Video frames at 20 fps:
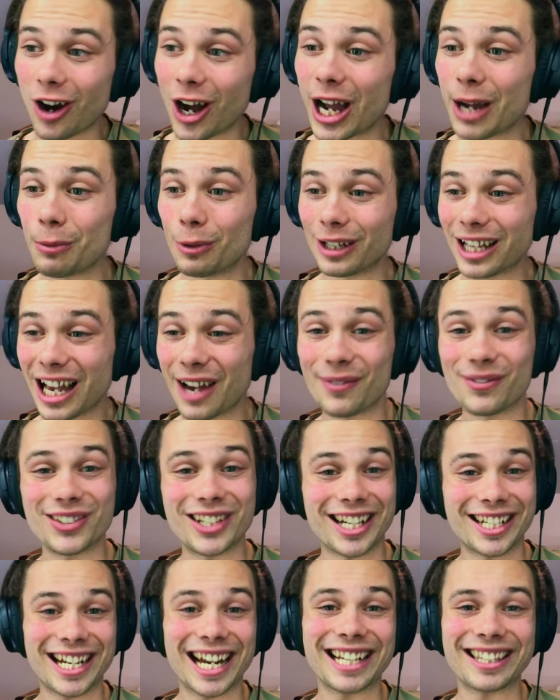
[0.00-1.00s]
I will have
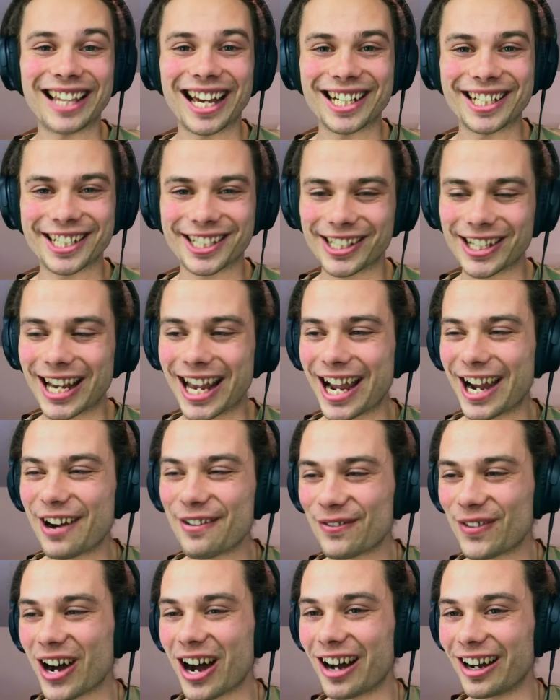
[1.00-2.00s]
to take that to see how
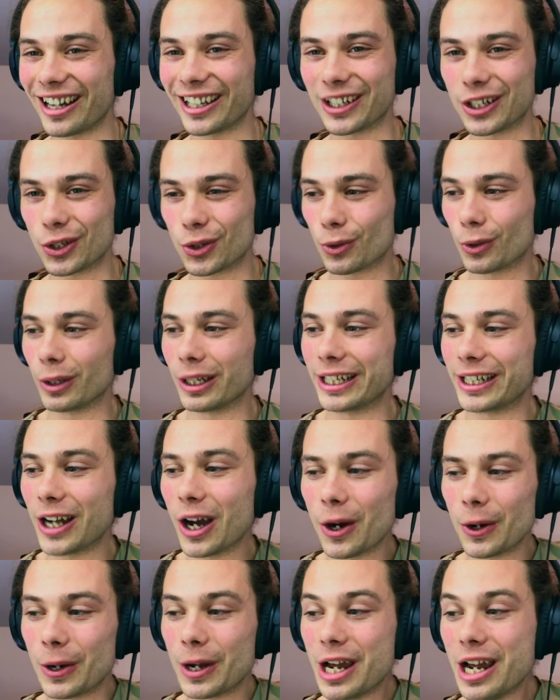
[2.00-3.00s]
far I can truly
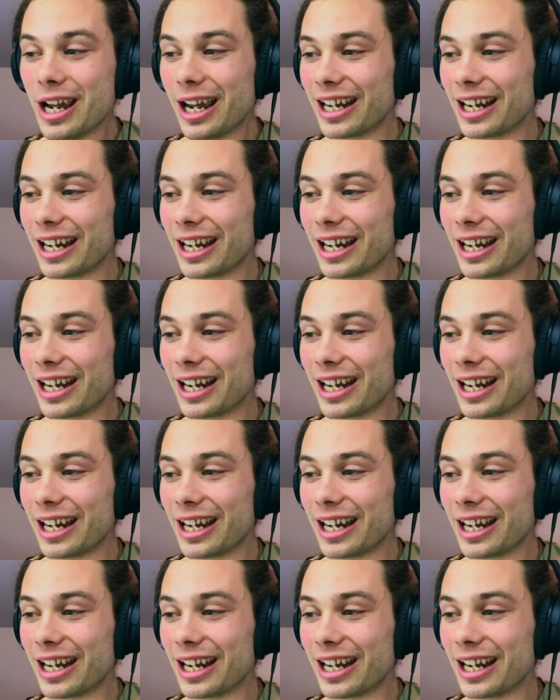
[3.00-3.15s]
go.